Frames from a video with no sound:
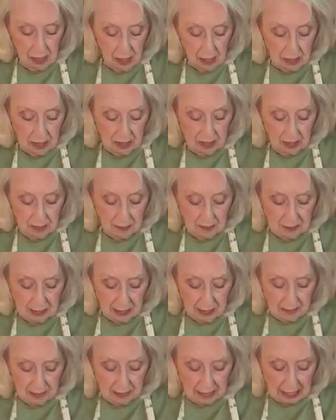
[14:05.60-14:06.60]

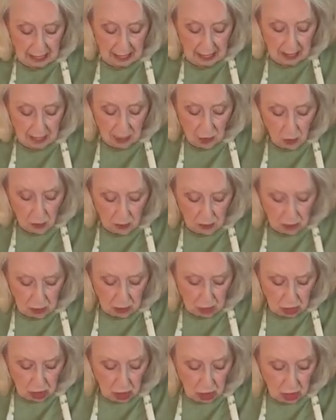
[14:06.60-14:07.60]
Sometimes I don't
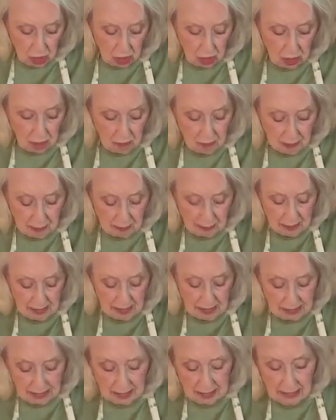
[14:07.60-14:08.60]
put onion in my
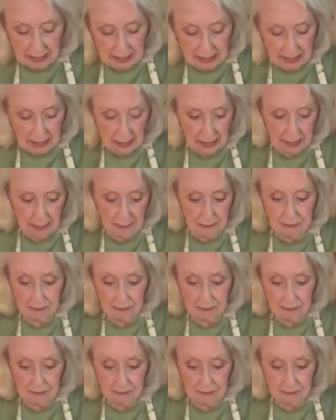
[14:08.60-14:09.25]
potato salad.